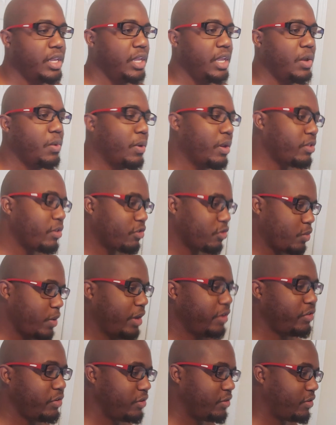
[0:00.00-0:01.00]
And one of those
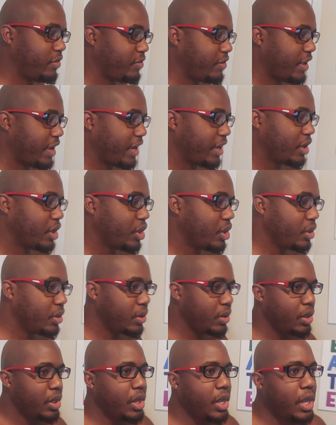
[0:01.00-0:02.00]
questions is like,
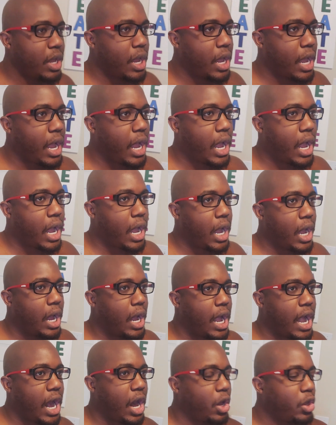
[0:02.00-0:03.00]

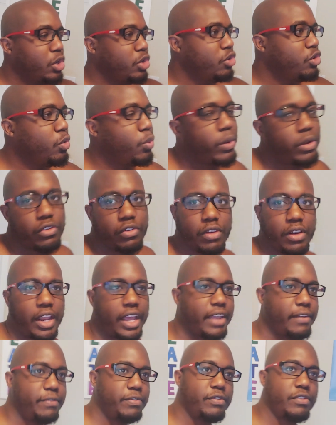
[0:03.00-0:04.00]
how do you want your
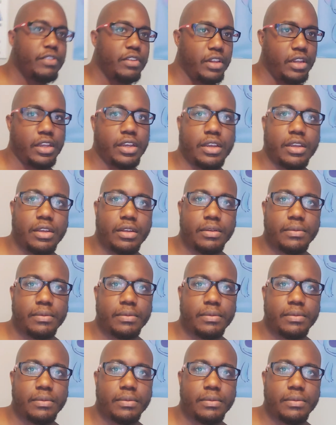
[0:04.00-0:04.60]
life to look?